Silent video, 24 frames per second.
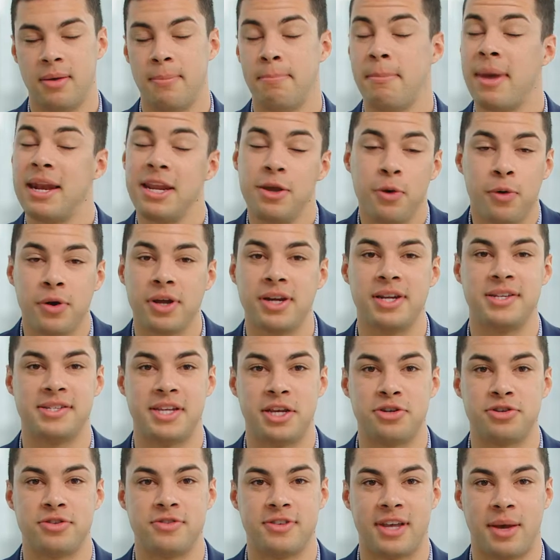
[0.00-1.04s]
Many
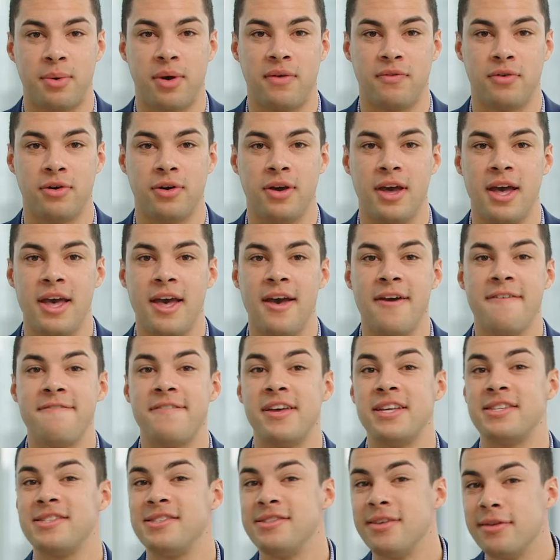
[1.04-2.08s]
organizations, however,
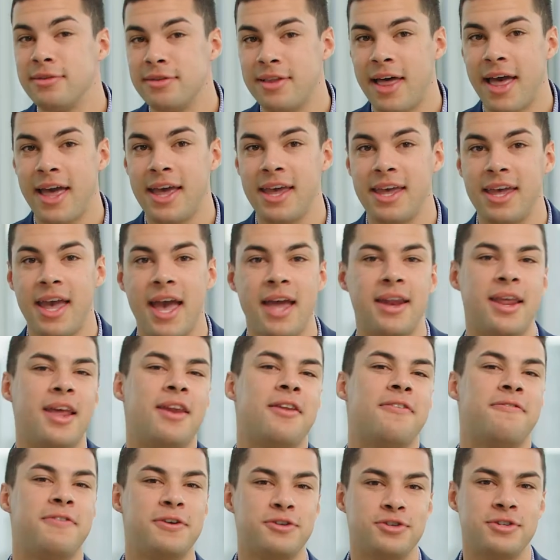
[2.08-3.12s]
face delay and
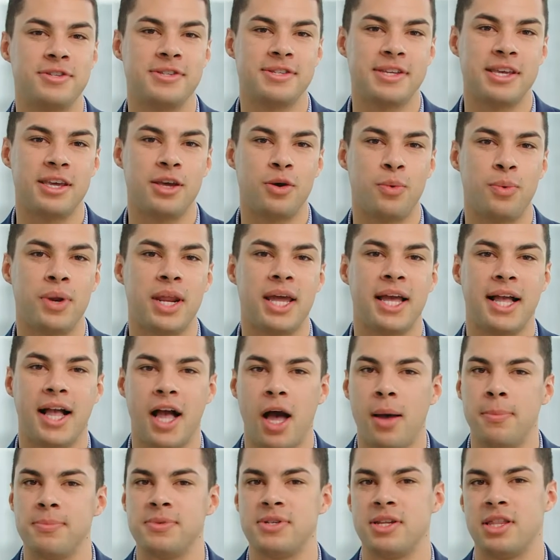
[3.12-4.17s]
inefficiency when it
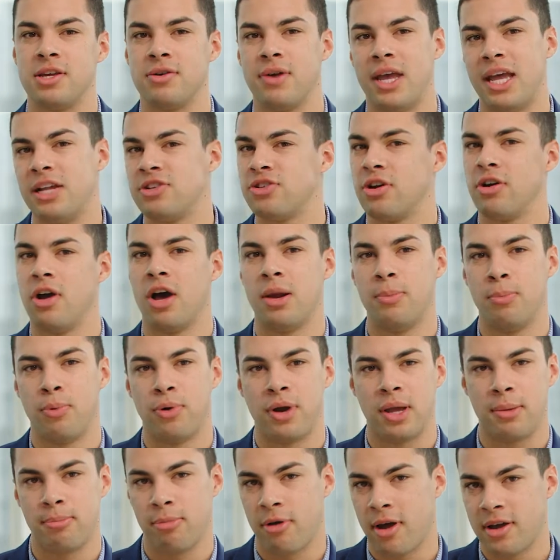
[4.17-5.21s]
comes to their HR
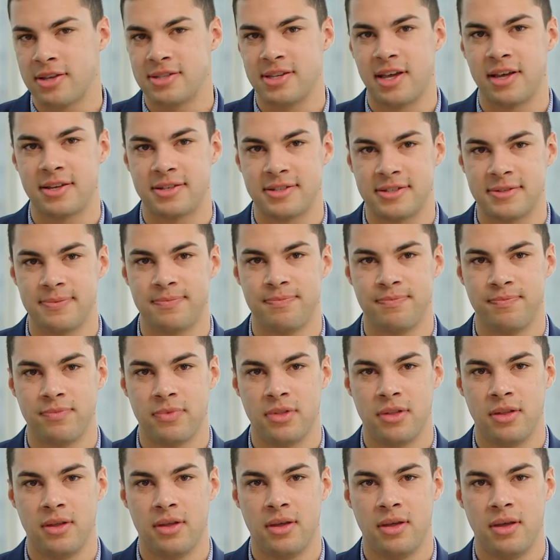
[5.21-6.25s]
onboarding process.
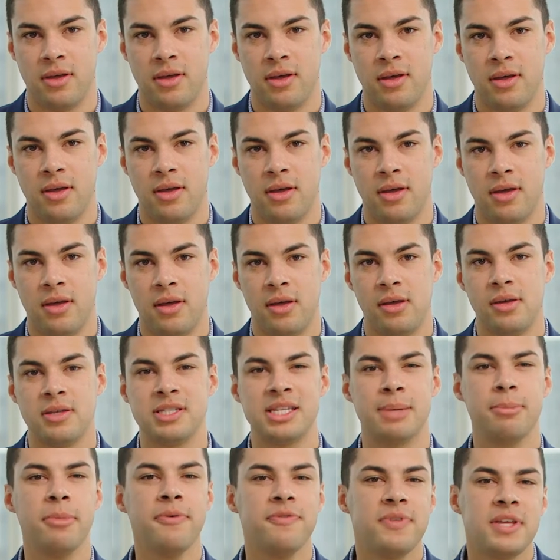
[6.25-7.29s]

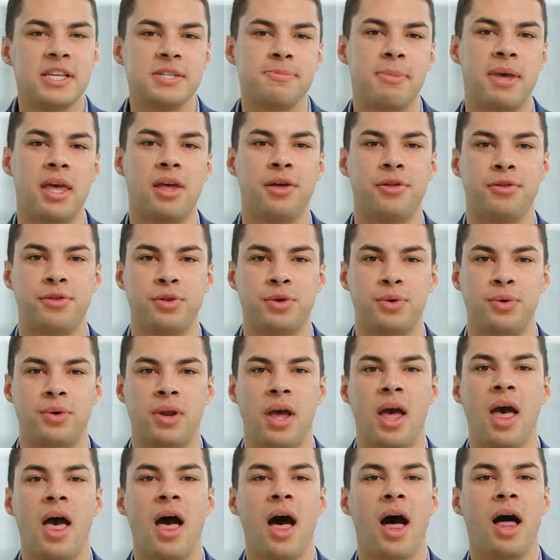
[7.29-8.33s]
Some of these may
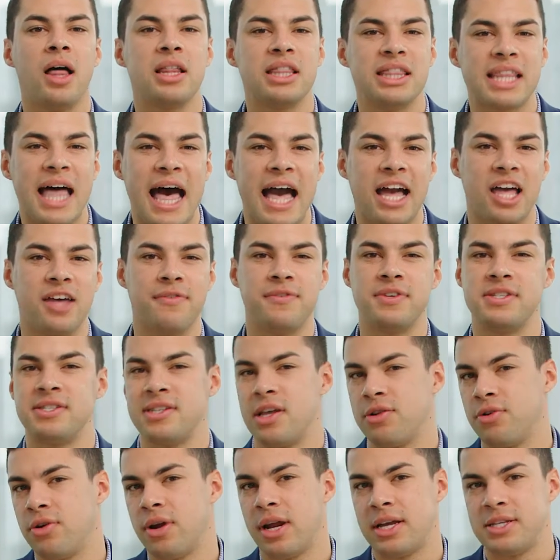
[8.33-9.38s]
include a lack of a
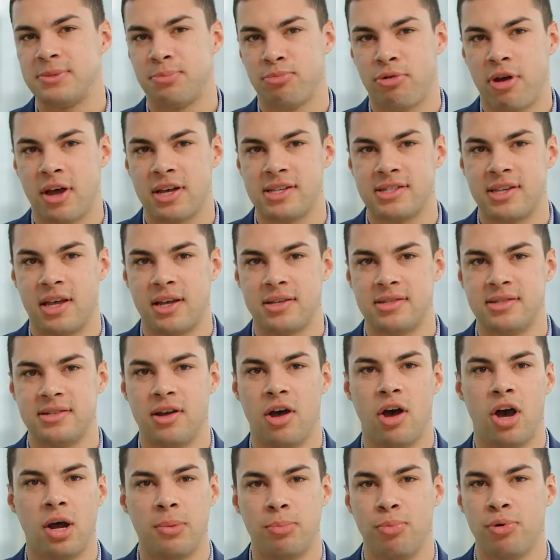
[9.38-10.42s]
standardized process
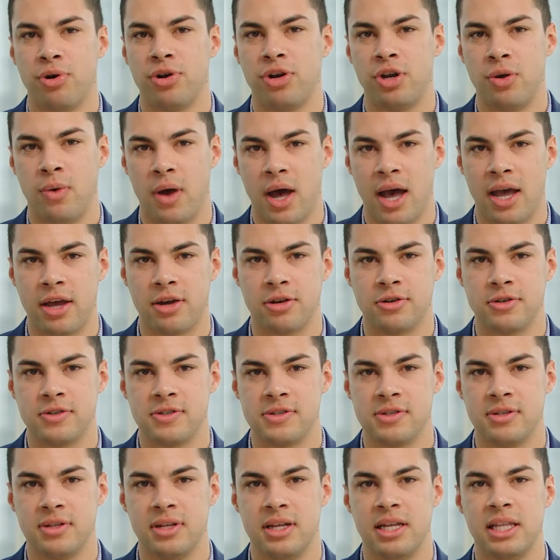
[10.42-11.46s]
to onboard new
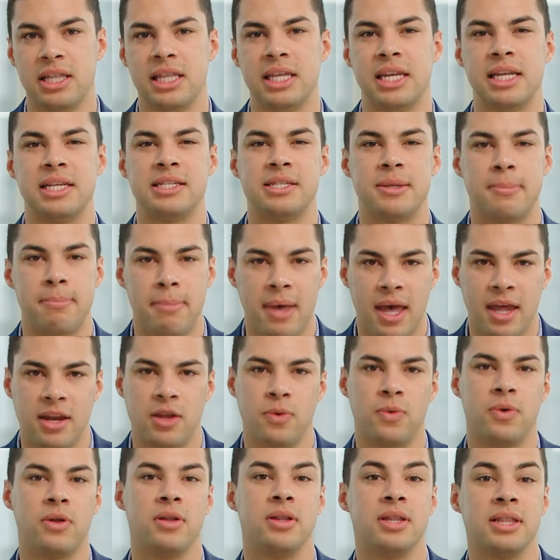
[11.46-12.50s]
hires, leading to
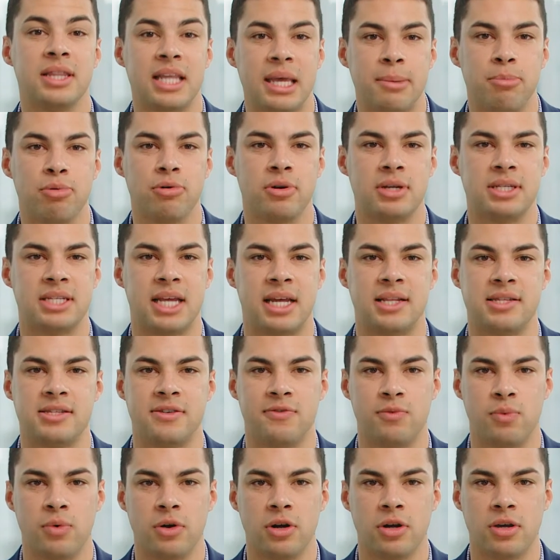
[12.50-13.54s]
manual, labor
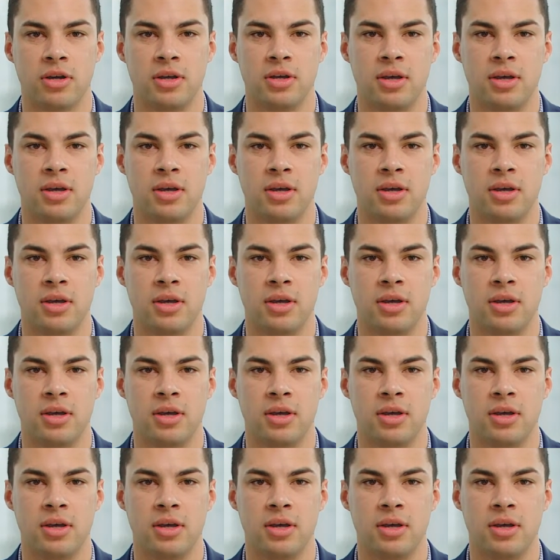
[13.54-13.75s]
intensive work,